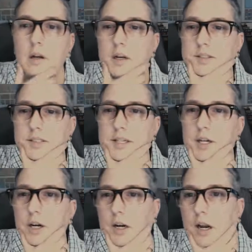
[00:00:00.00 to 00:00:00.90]
Let's see
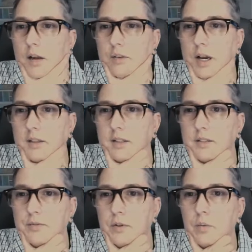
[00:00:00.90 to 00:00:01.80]
here. I've got
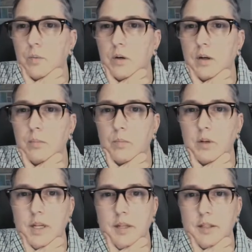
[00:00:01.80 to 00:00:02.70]
this. I'm
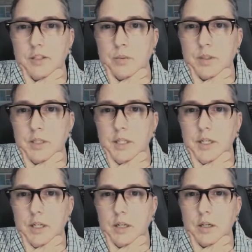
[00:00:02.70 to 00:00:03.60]
looking at this one
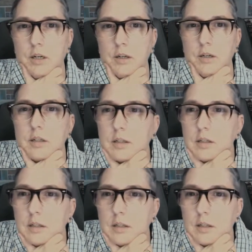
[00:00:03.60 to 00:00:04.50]
here
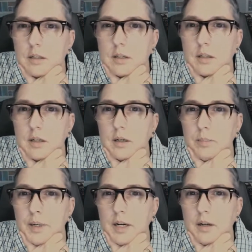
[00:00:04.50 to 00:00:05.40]

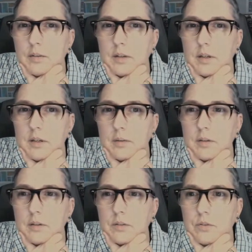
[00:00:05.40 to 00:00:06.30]
about,
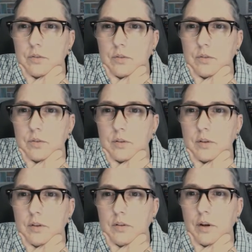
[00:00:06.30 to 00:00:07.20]

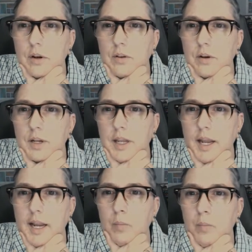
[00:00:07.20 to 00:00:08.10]
is there a
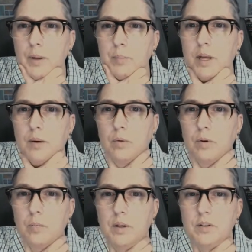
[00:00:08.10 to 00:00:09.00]
game we play
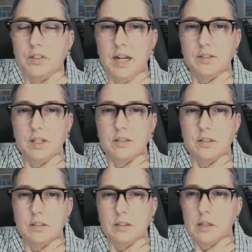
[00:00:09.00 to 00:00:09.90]
where science
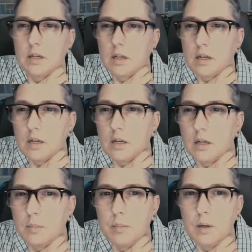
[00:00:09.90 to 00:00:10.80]
lessons?
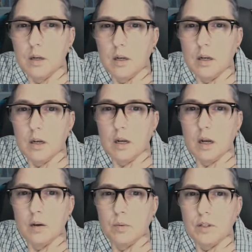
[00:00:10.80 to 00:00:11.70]

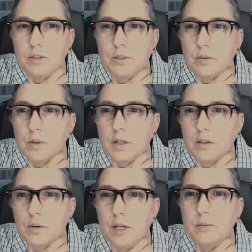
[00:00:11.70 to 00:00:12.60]
Watch your videos where I
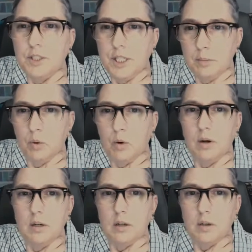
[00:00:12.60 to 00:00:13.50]
can create a
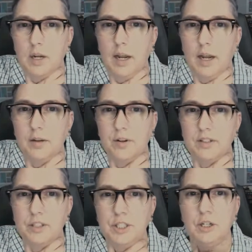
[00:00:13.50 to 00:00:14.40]
Jamboard. Okay. If I
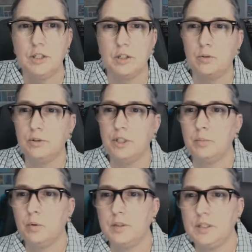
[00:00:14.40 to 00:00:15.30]
share a Google
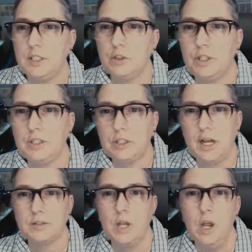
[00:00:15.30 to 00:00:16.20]
Jamboard with the teacher of each
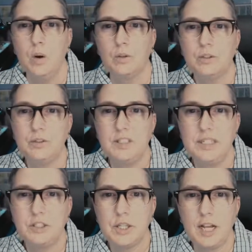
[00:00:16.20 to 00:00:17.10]
class, will the students
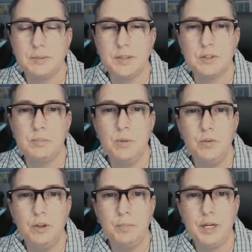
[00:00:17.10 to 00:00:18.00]
in each class be able to
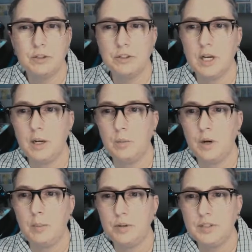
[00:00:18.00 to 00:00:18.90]
move the pictures on it
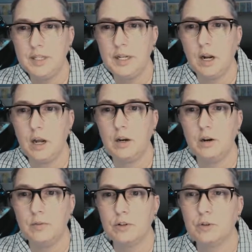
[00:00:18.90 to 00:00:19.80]
when I present it on
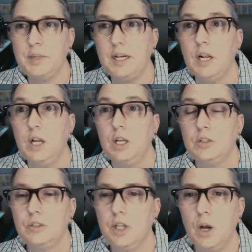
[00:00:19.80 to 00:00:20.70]
our virtual meet?
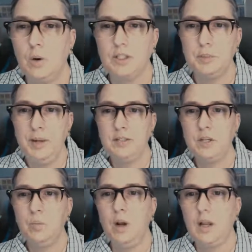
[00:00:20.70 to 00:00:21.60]
So it depends
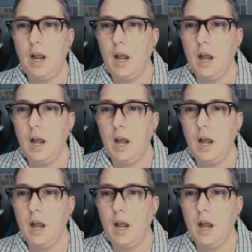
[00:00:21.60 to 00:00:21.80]
on what,